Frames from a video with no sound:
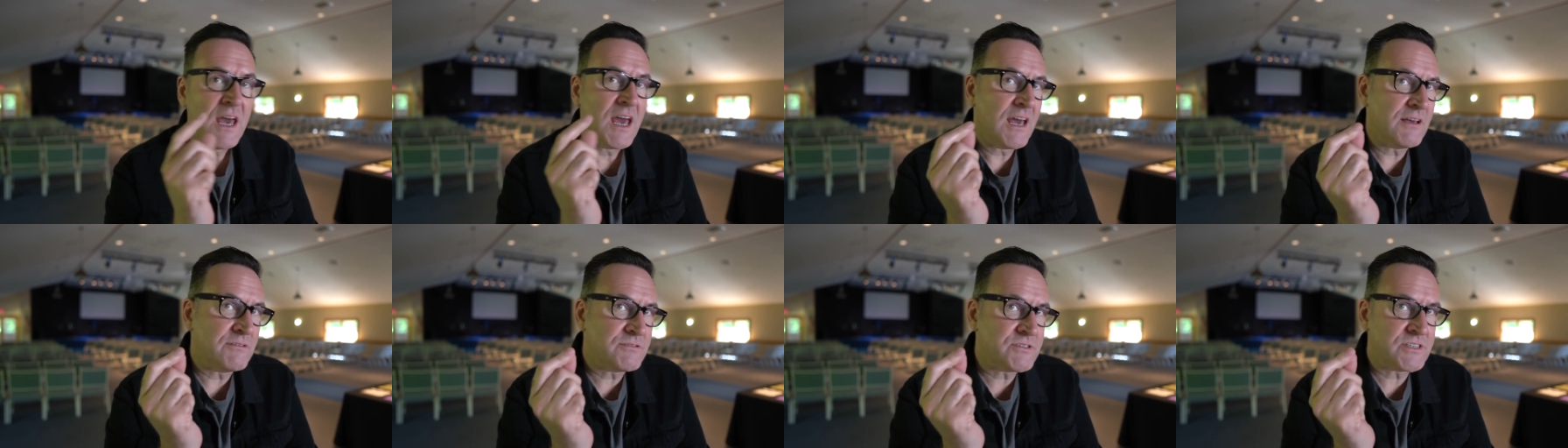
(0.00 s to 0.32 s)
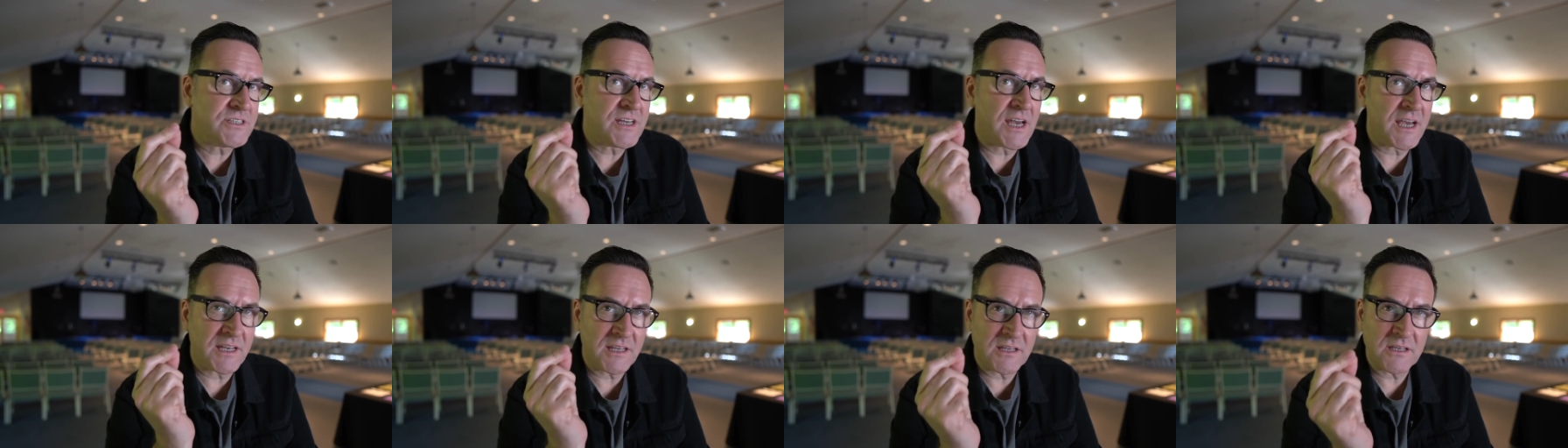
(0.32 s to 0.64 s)
If
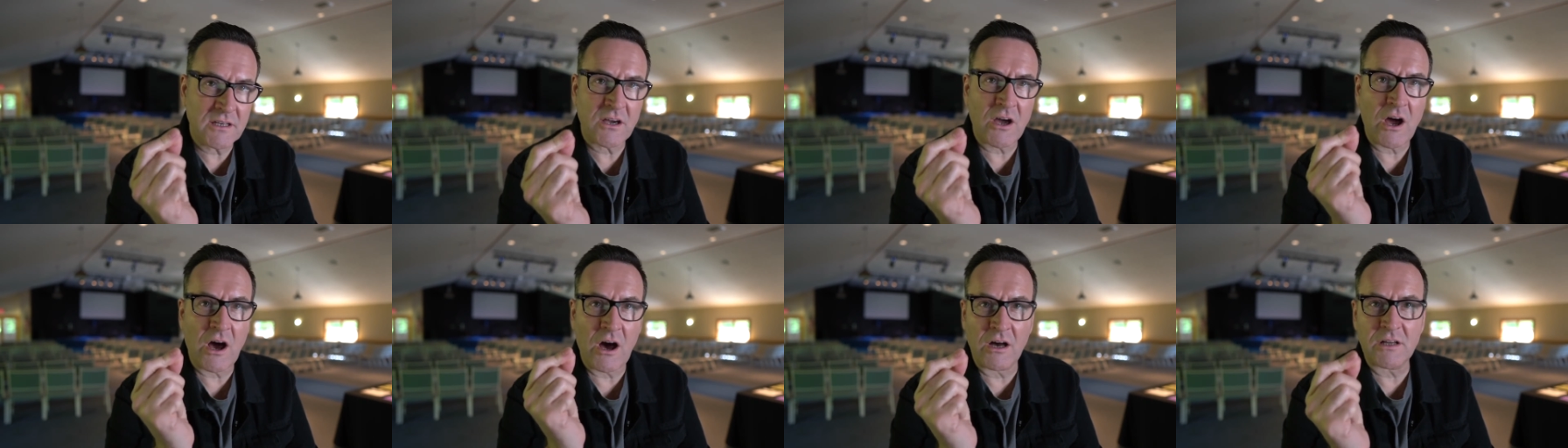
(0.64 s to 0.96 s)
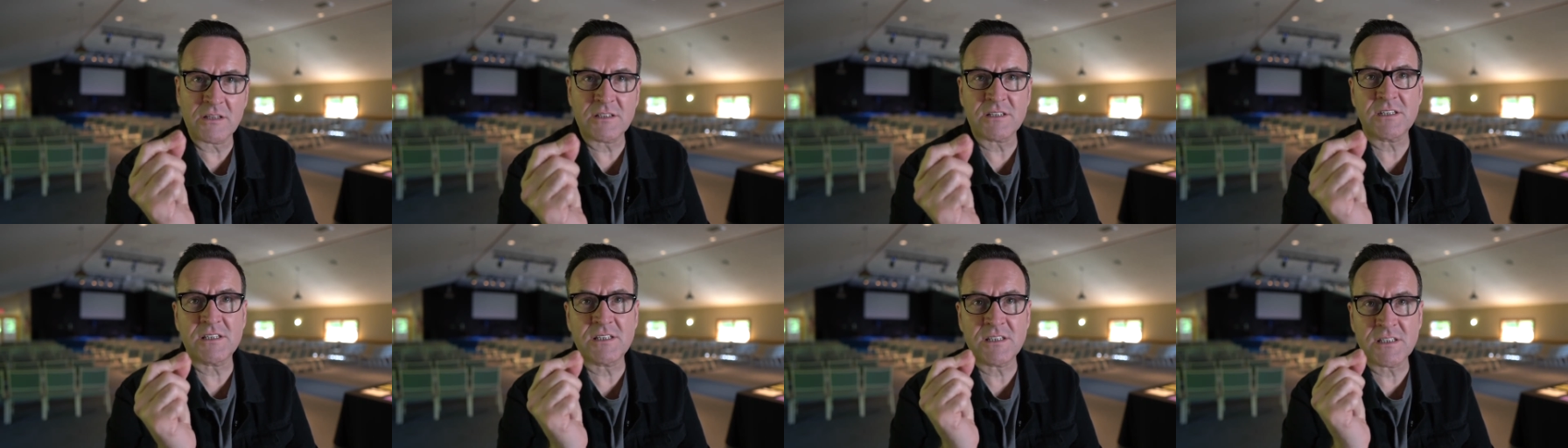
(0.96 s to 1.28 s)
Satan
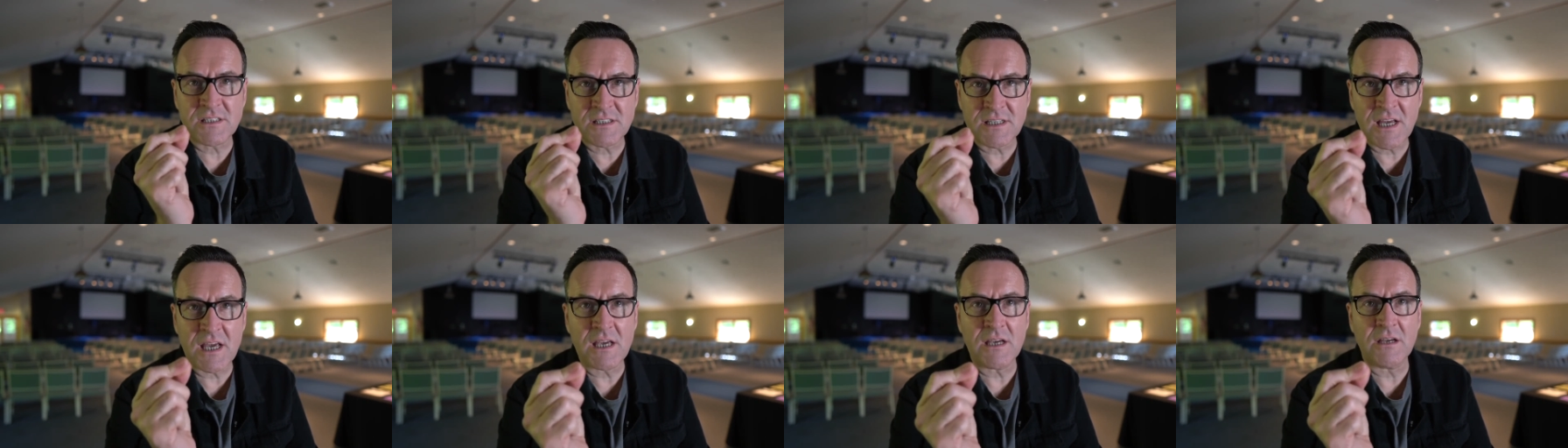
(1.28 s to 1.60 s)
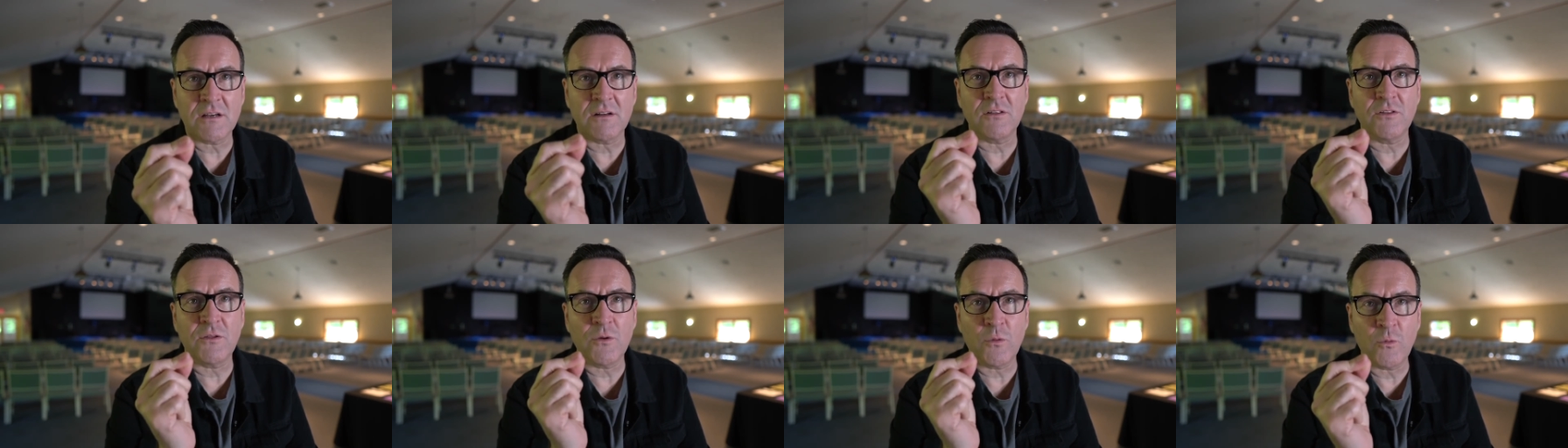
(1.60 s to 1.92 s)
can't
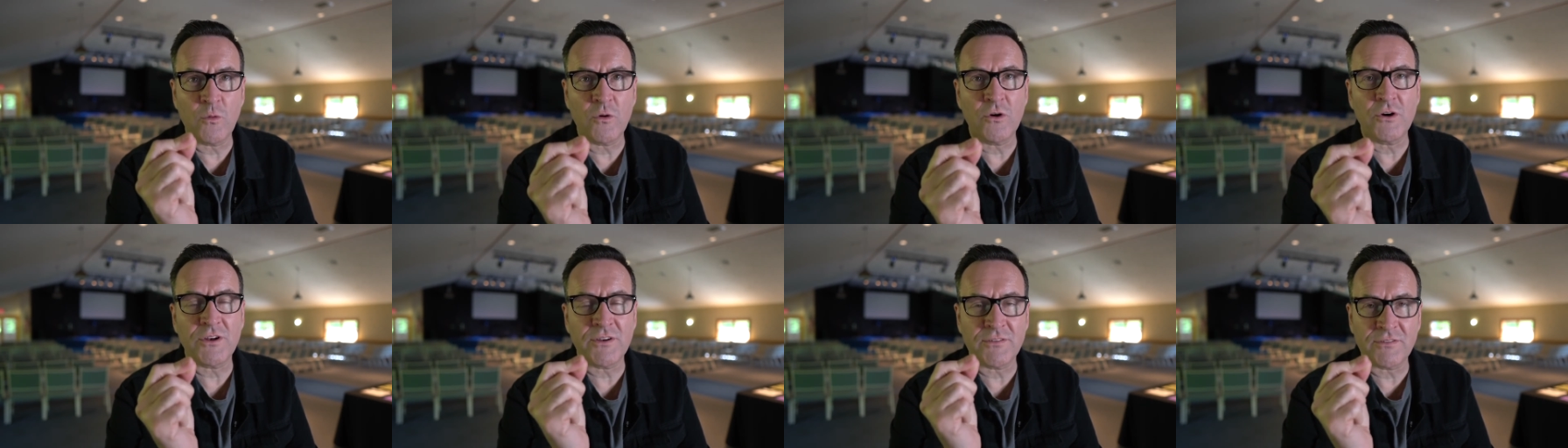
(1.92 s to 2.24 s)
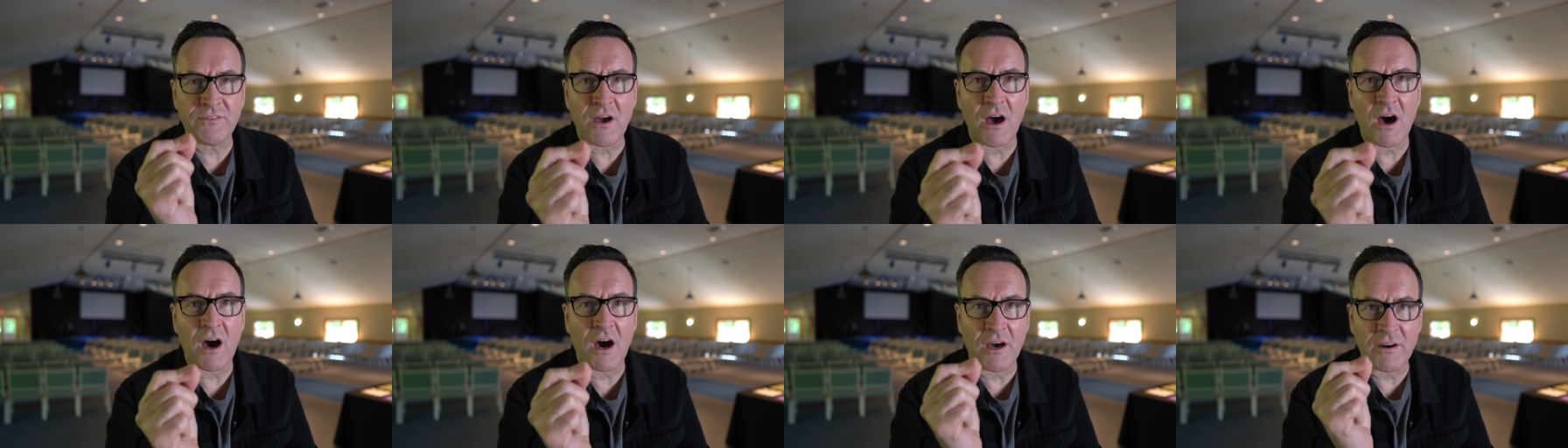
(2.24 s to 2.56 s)
steal the word
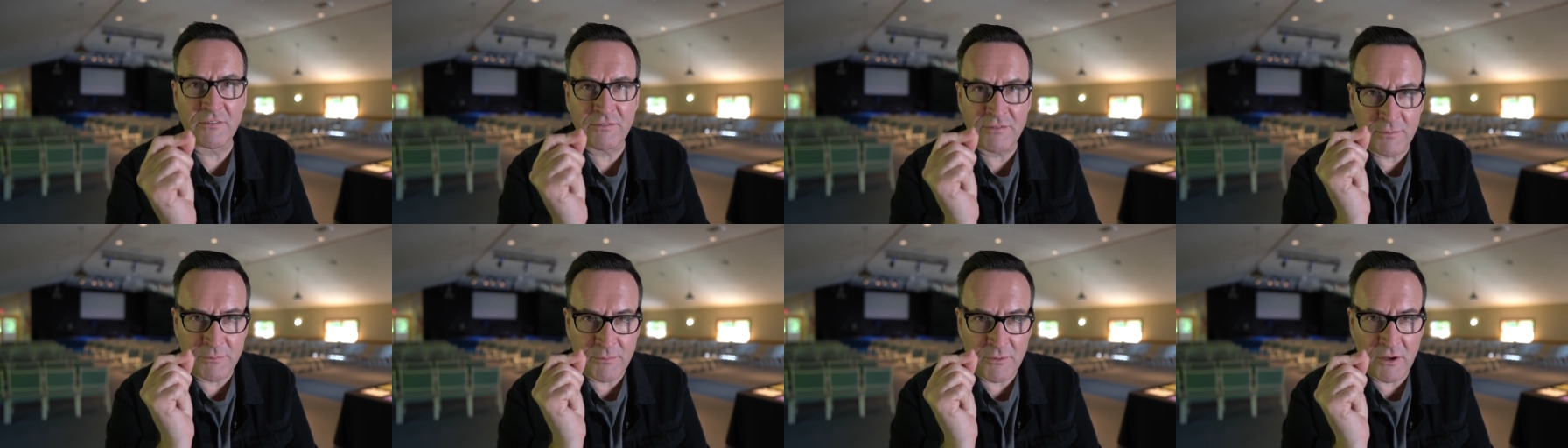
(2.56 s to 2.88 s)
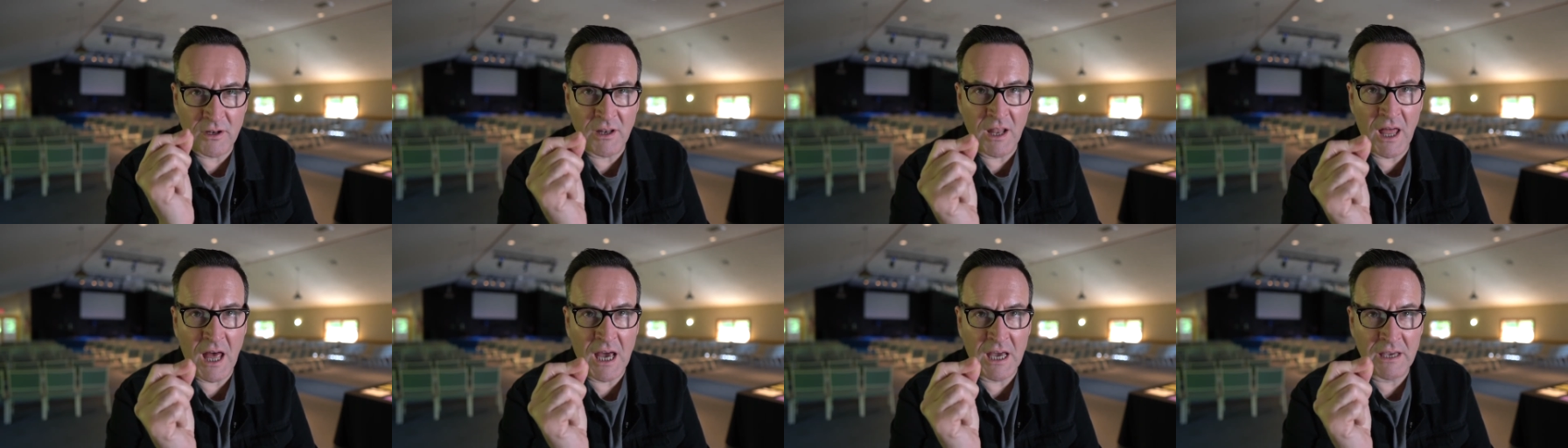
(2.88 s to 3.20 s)
of God from
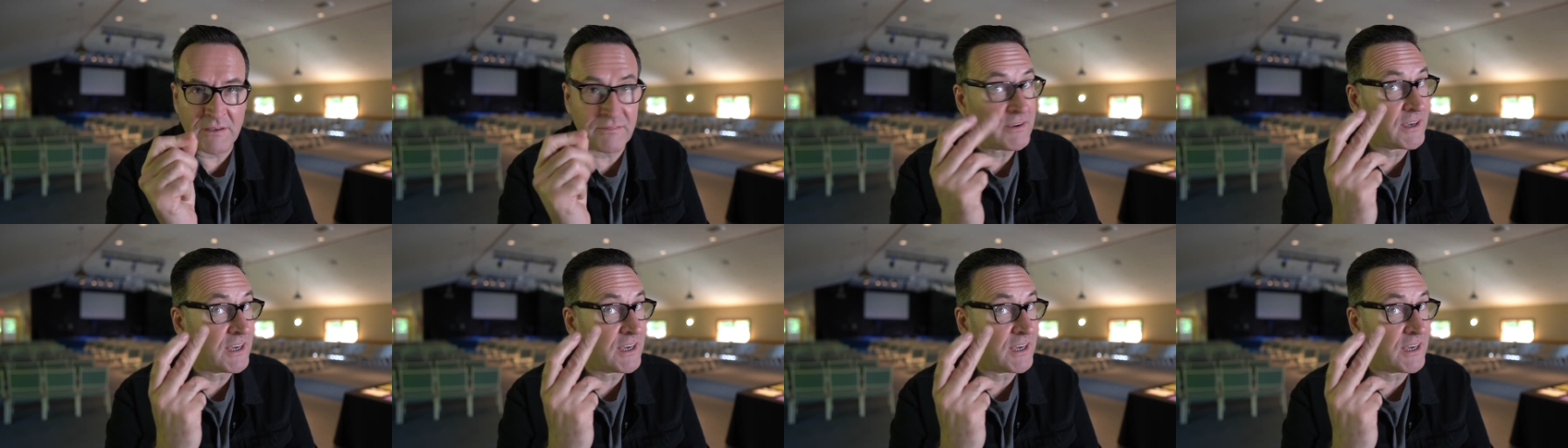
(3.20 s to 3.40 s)
your life,